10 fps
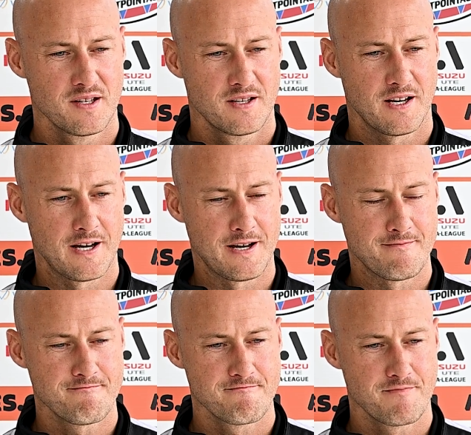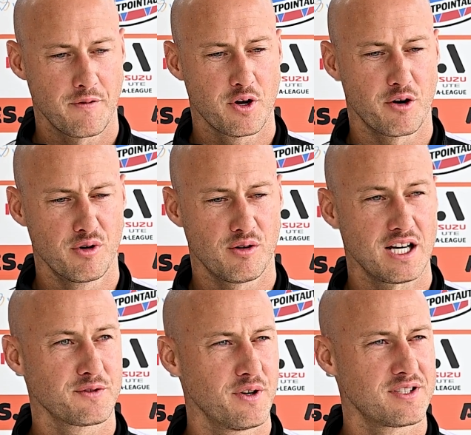They've got a real
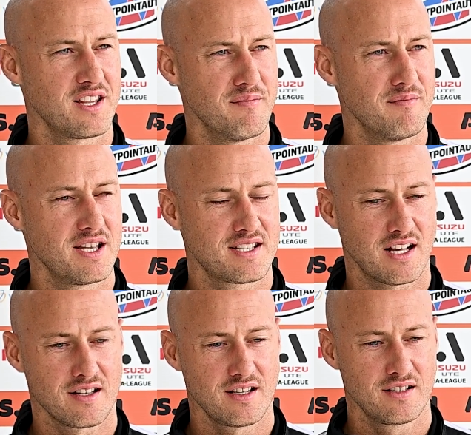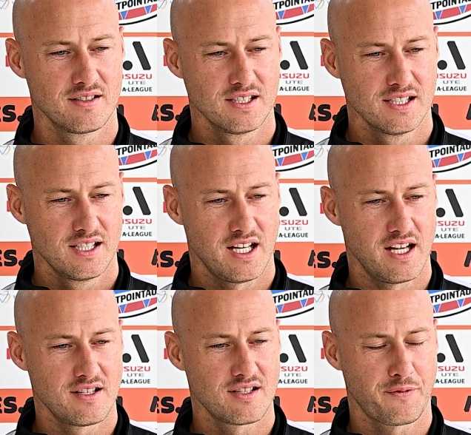us versus them mentality.
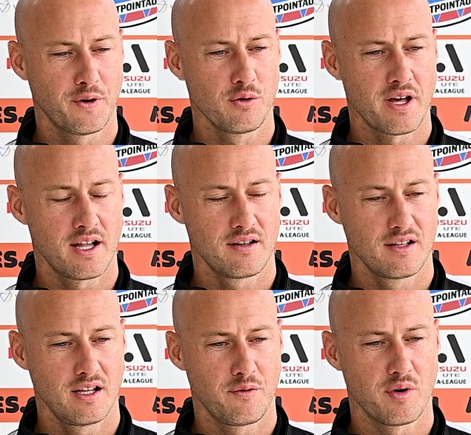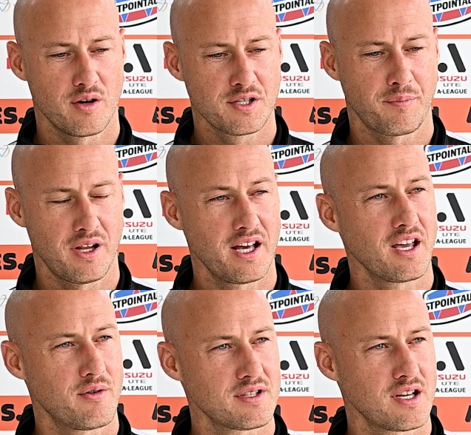And I felt that even when I was a player
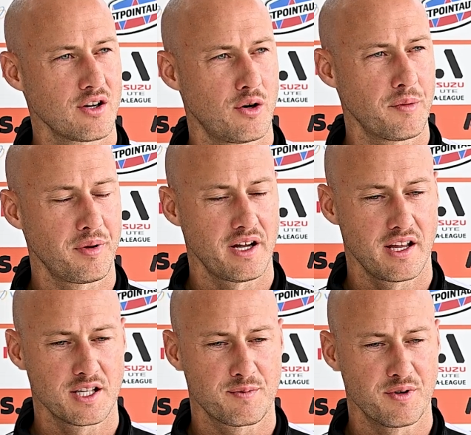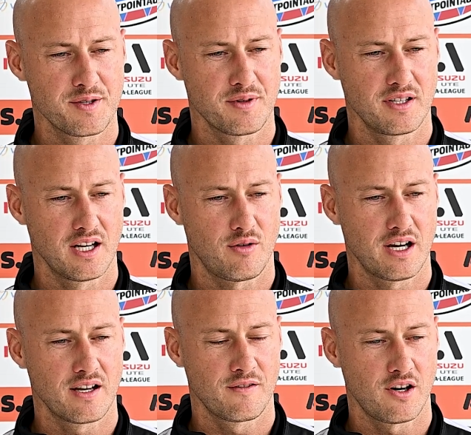going to Suncorp and playing against Brisbane, you know,
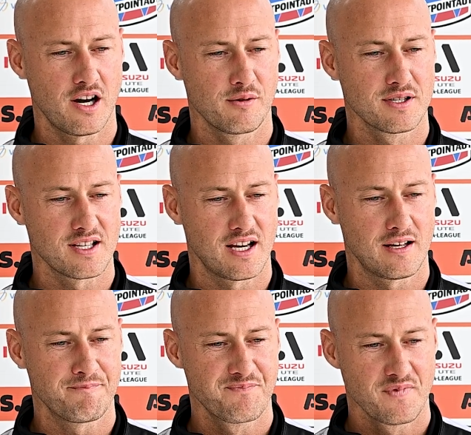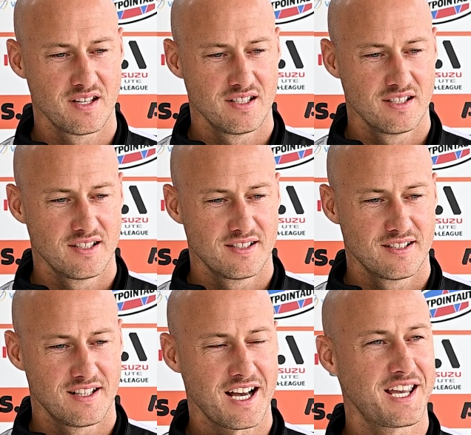I was
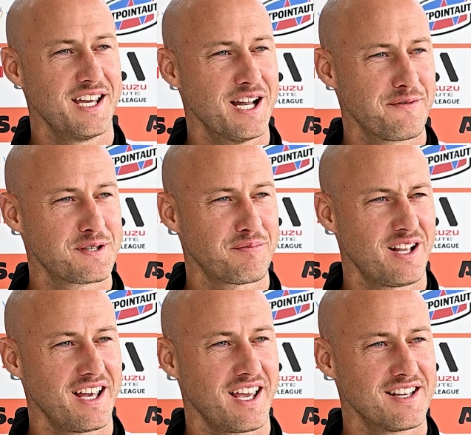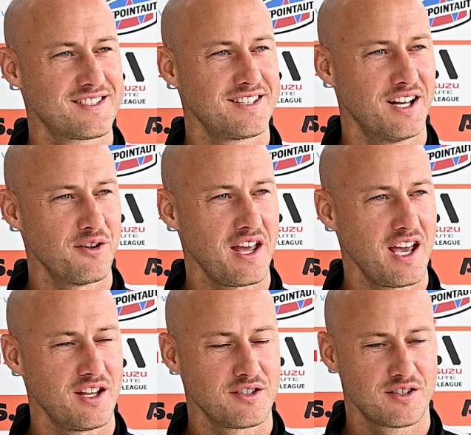lucky enough to play against, you know, the
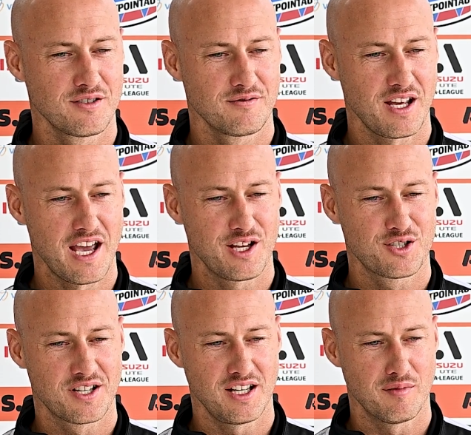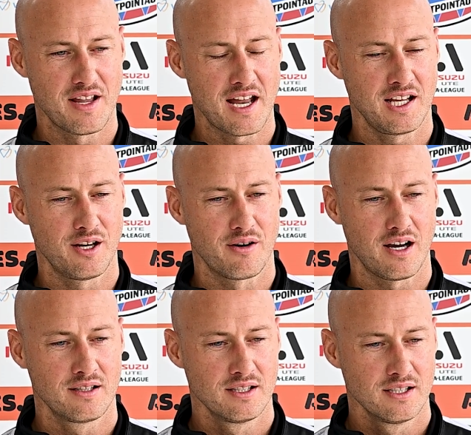Ange team in that
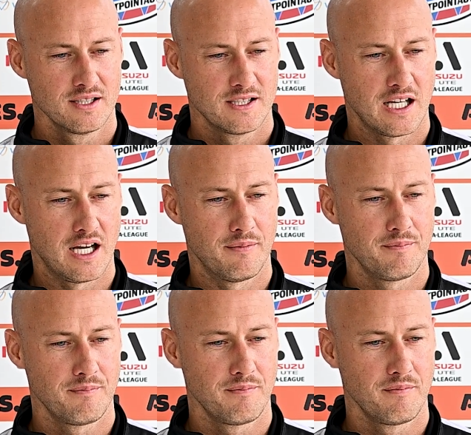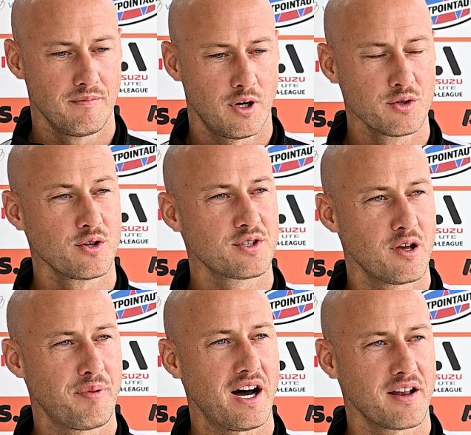era. I was also
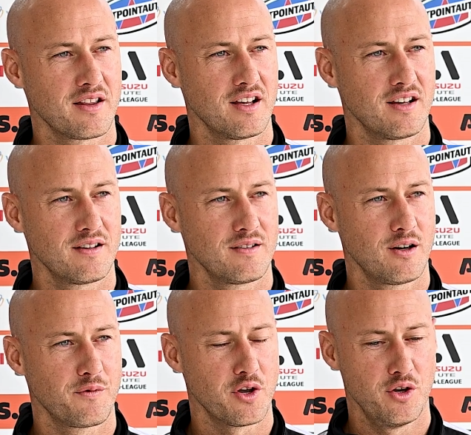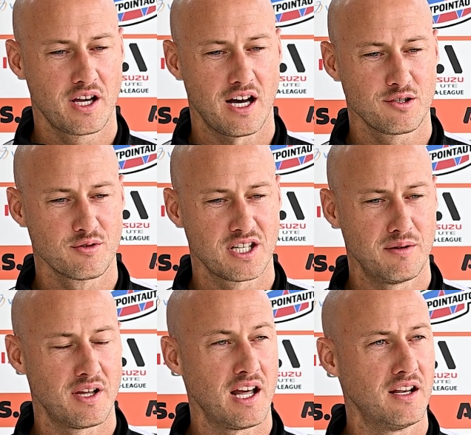part of the Newcastle
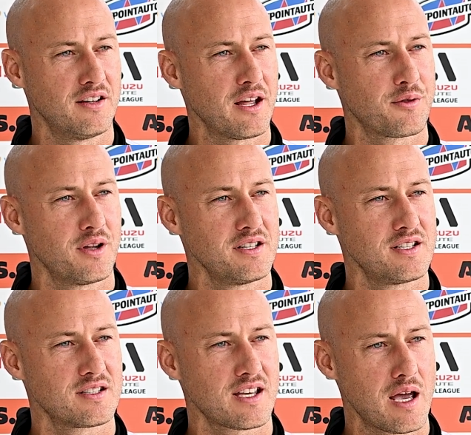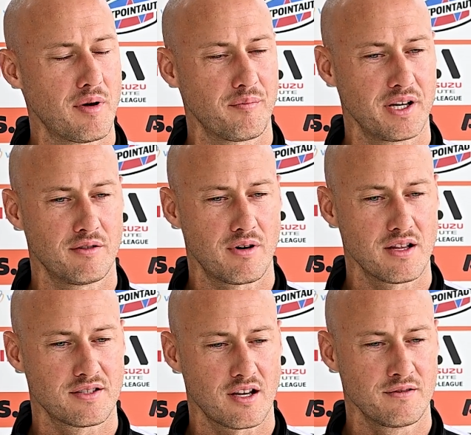team that ended that 36-game unbeaten
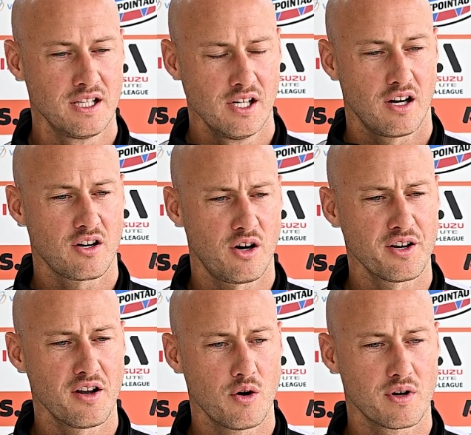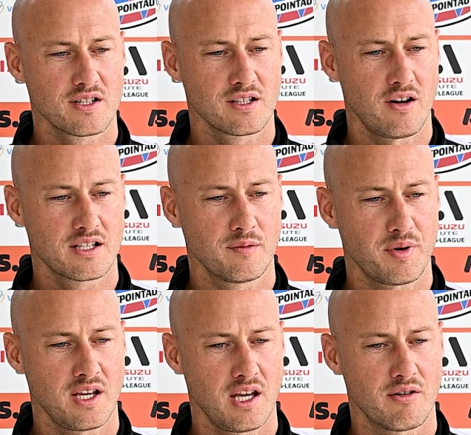run. So I kind of know what it's like to
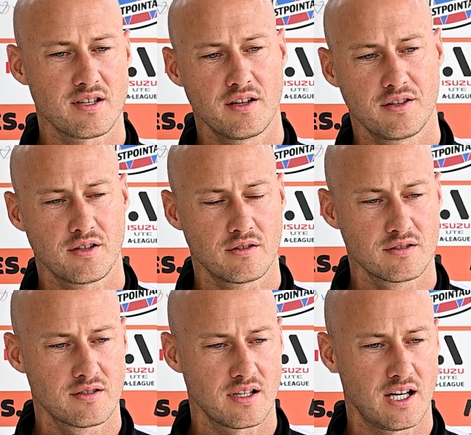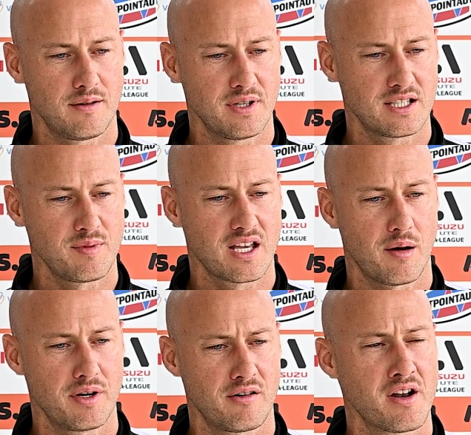be here as underdogs and to be
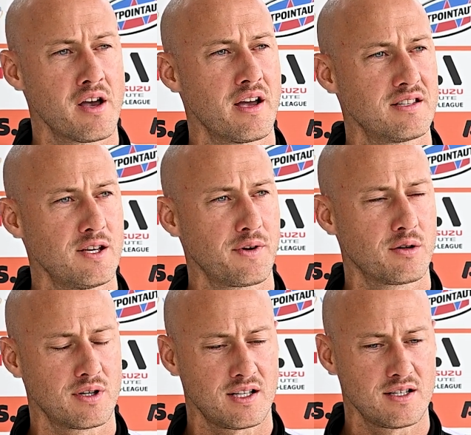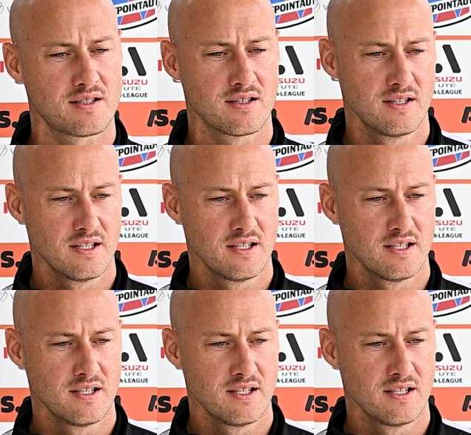coming here. I know how difficult it is.